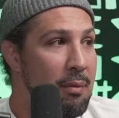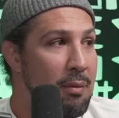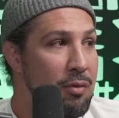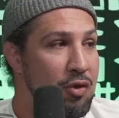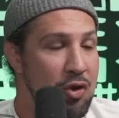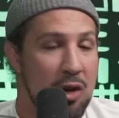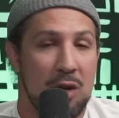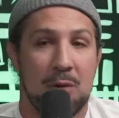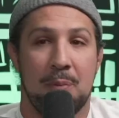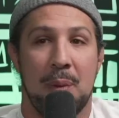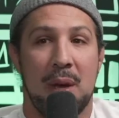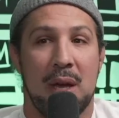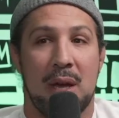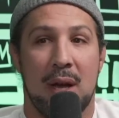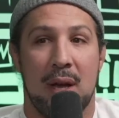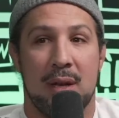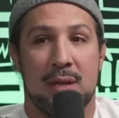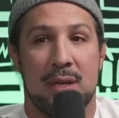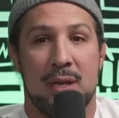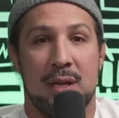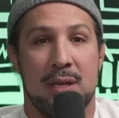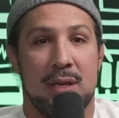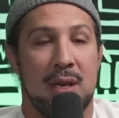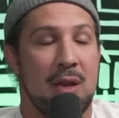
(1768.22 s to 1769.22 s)
just
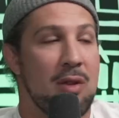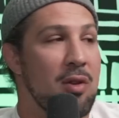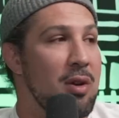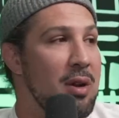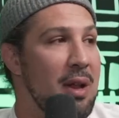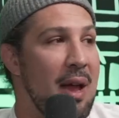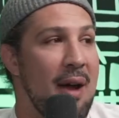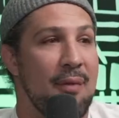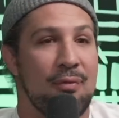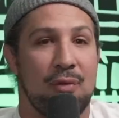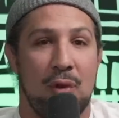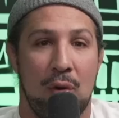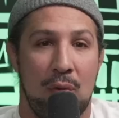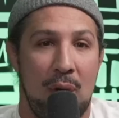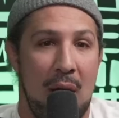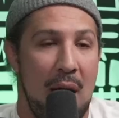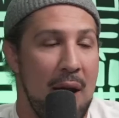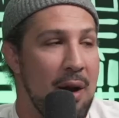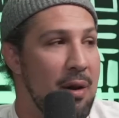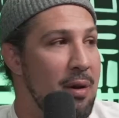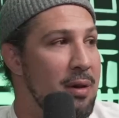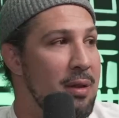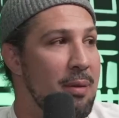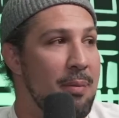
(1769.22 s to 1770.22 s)
because he's either left or
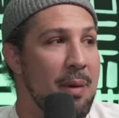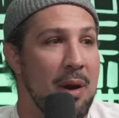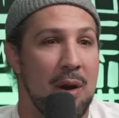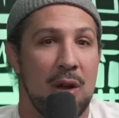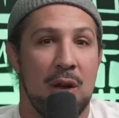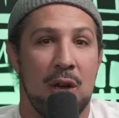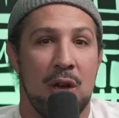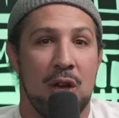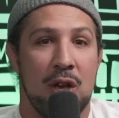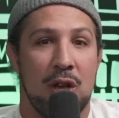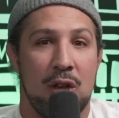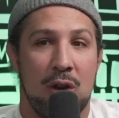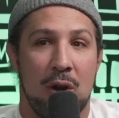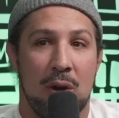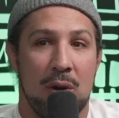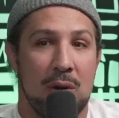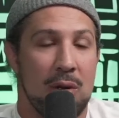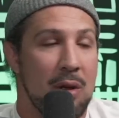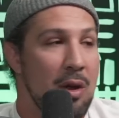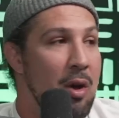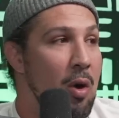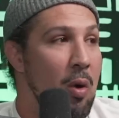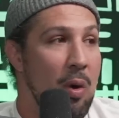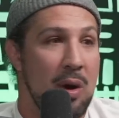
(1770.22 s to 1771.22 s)
right or in the middle, you
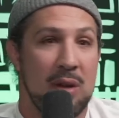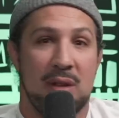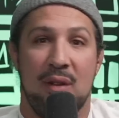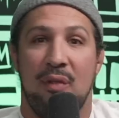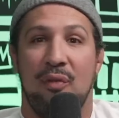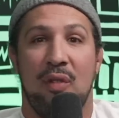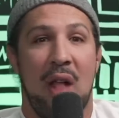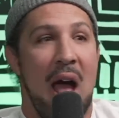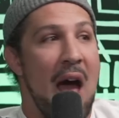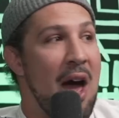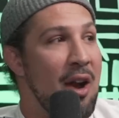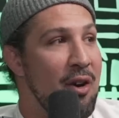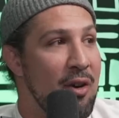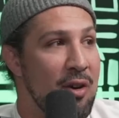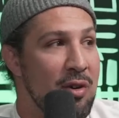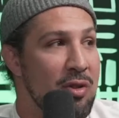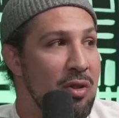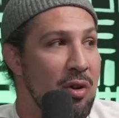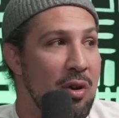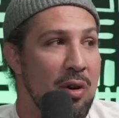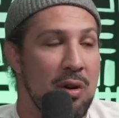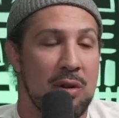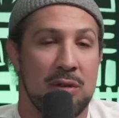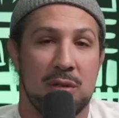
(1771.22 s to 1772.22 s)
know, or he's a flat
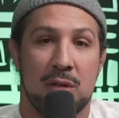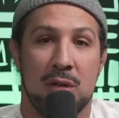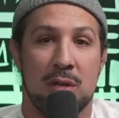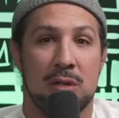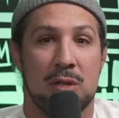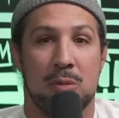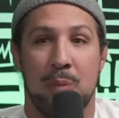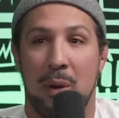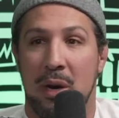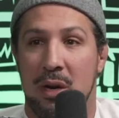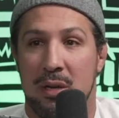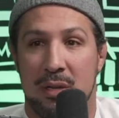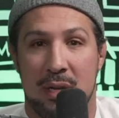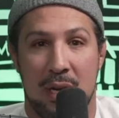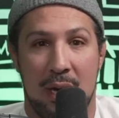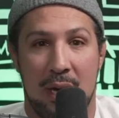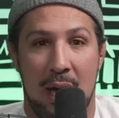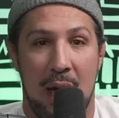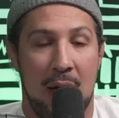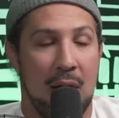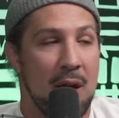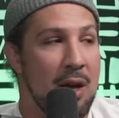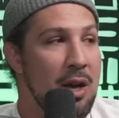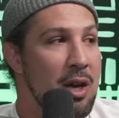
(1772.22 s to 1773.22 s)
earther, he's a conspiracy
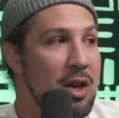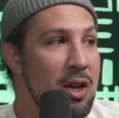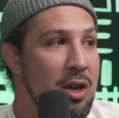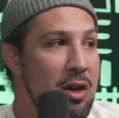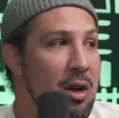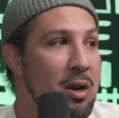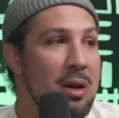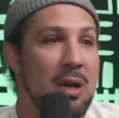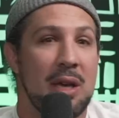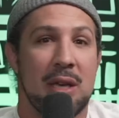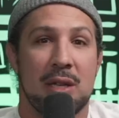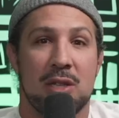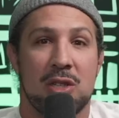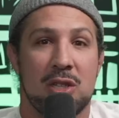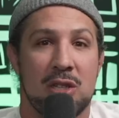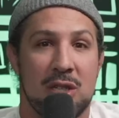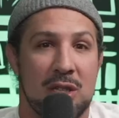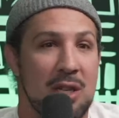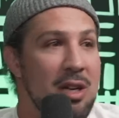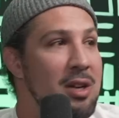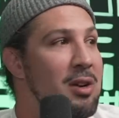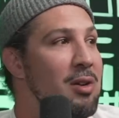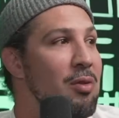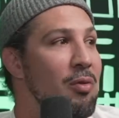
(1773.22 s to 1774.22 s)
guy, you know, you can
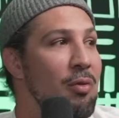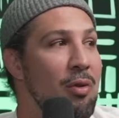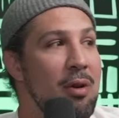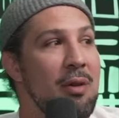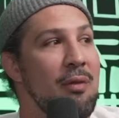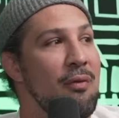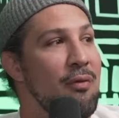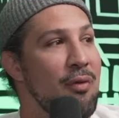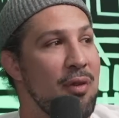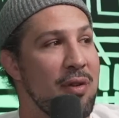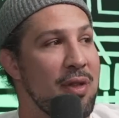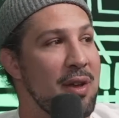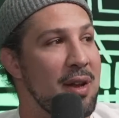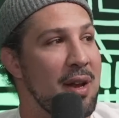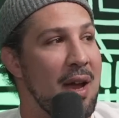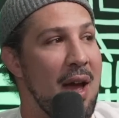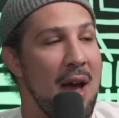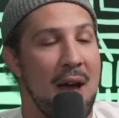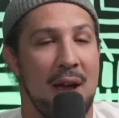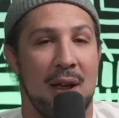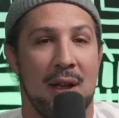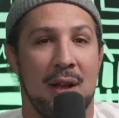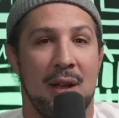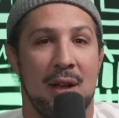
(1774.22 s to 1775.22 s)
still root for the
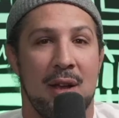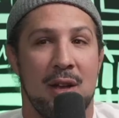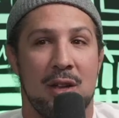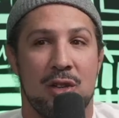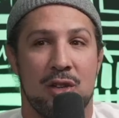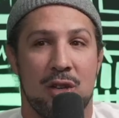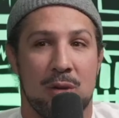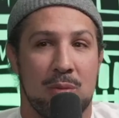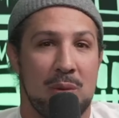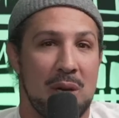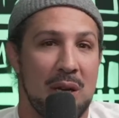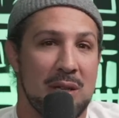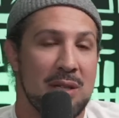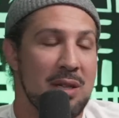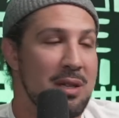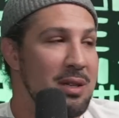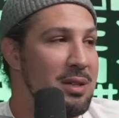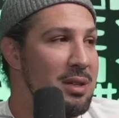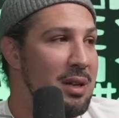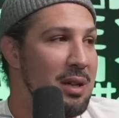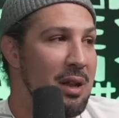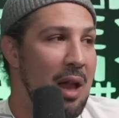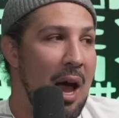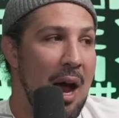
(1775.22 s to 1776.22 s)
guy. Just because he
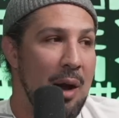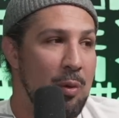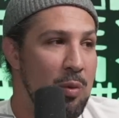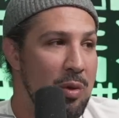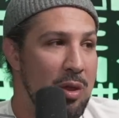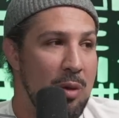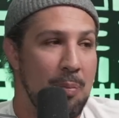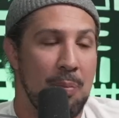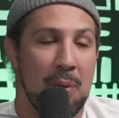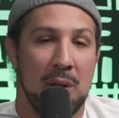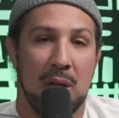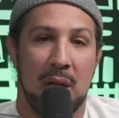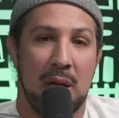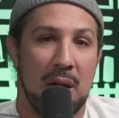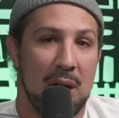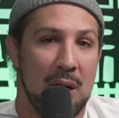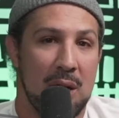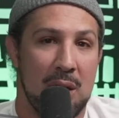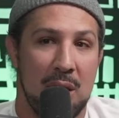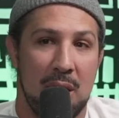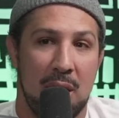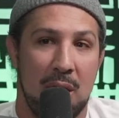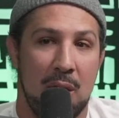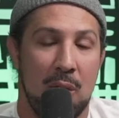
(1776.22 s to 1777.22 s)
doesn't align with you
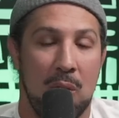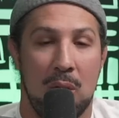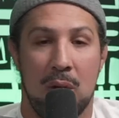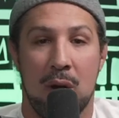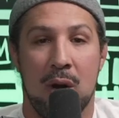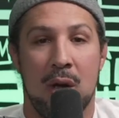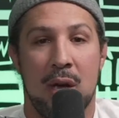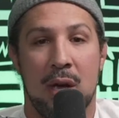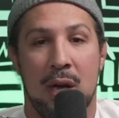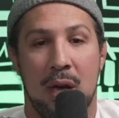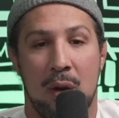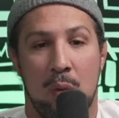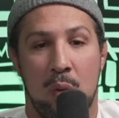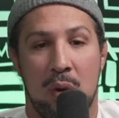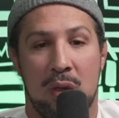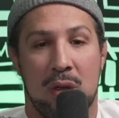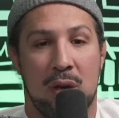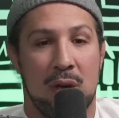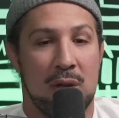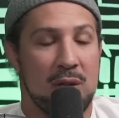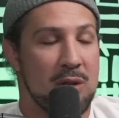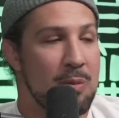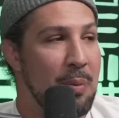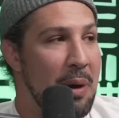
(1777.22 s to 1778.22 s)
politically or with
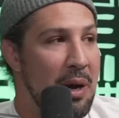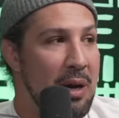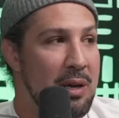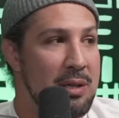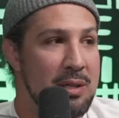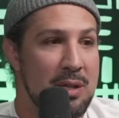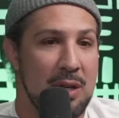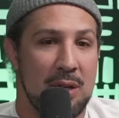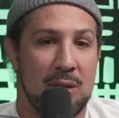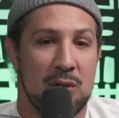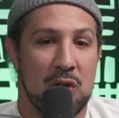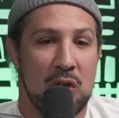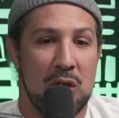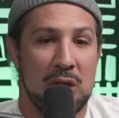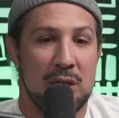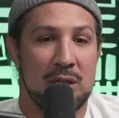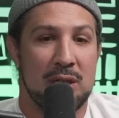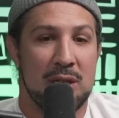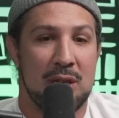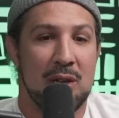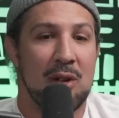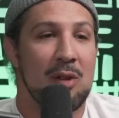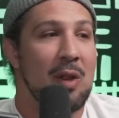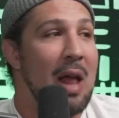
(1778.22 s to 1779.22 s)
conspiracies, you can
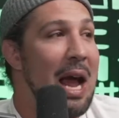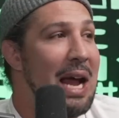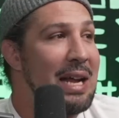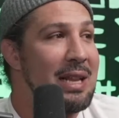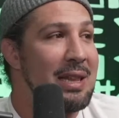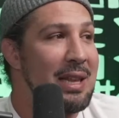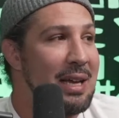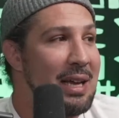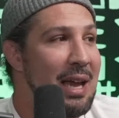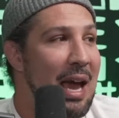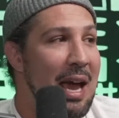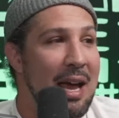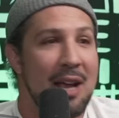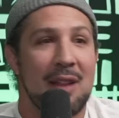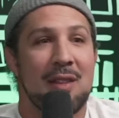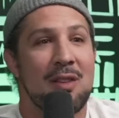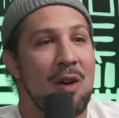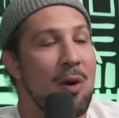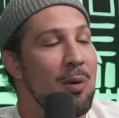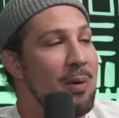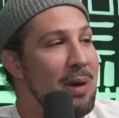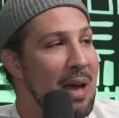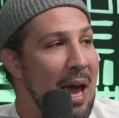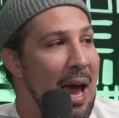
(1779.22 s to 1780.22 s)
still like the guy. It's
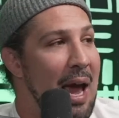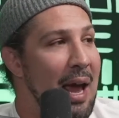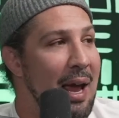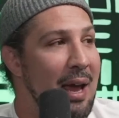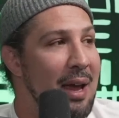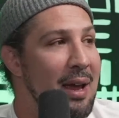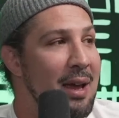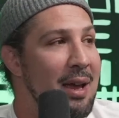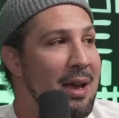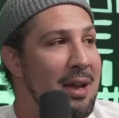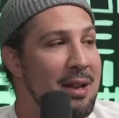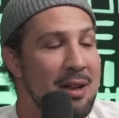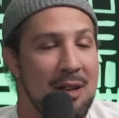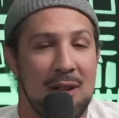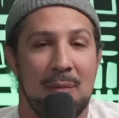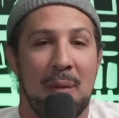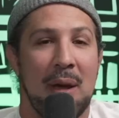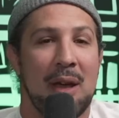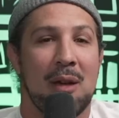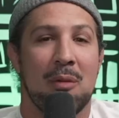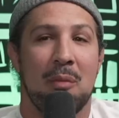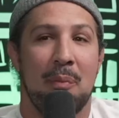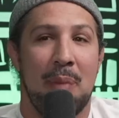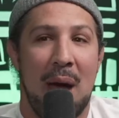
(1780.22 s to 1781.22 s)
okay. It doesn't
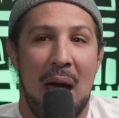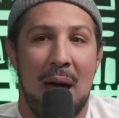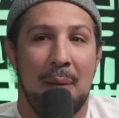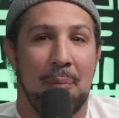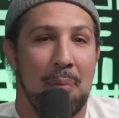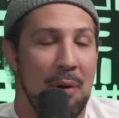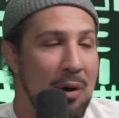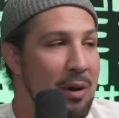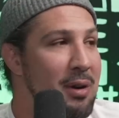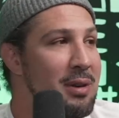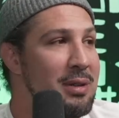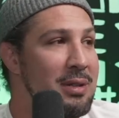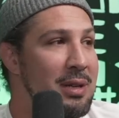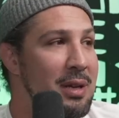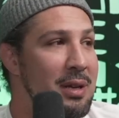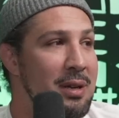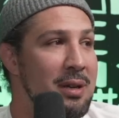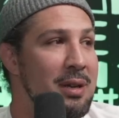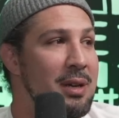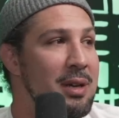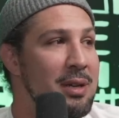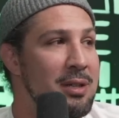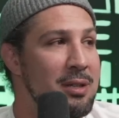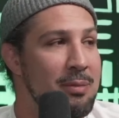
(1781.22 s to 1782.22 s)
make him a bad person. It
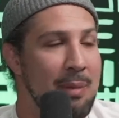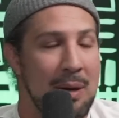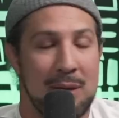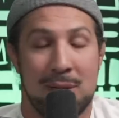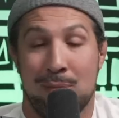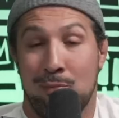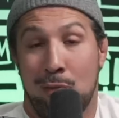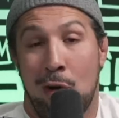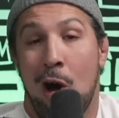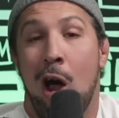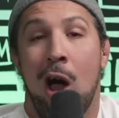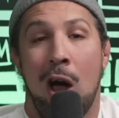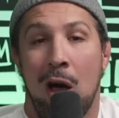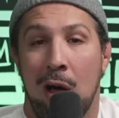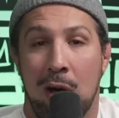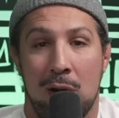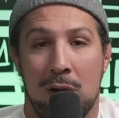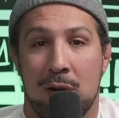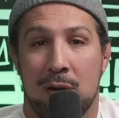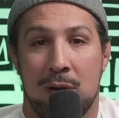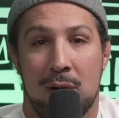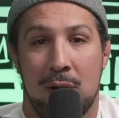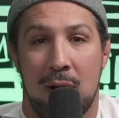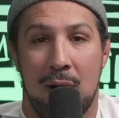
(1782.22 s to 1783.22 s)
just makes him wrong,
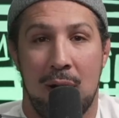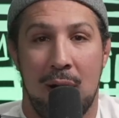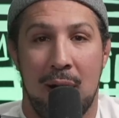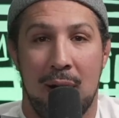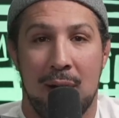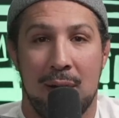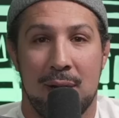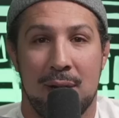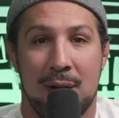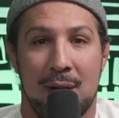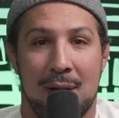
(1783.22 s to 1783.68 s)
right?